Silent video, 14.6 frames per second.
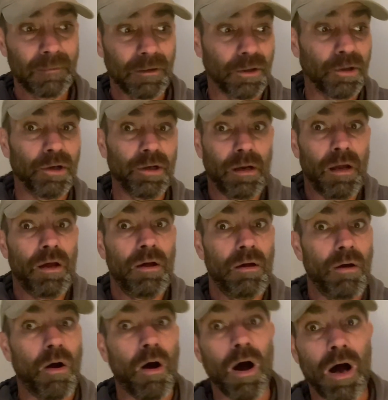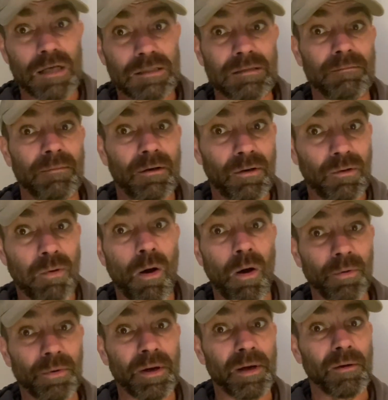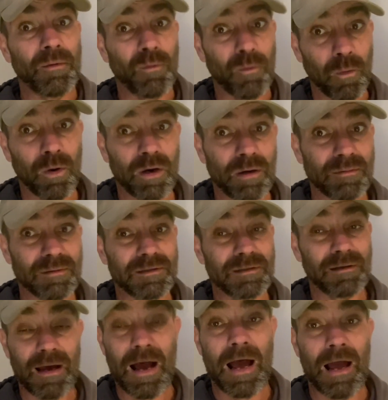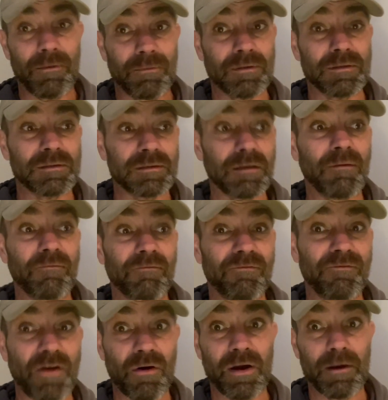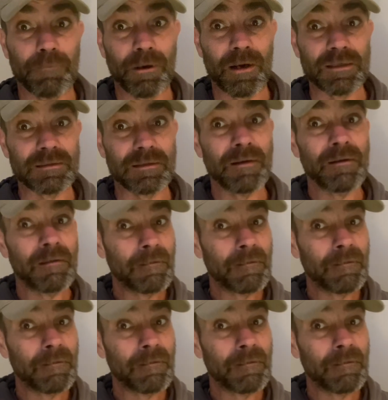Good, awesome quality worms. I was very impressed.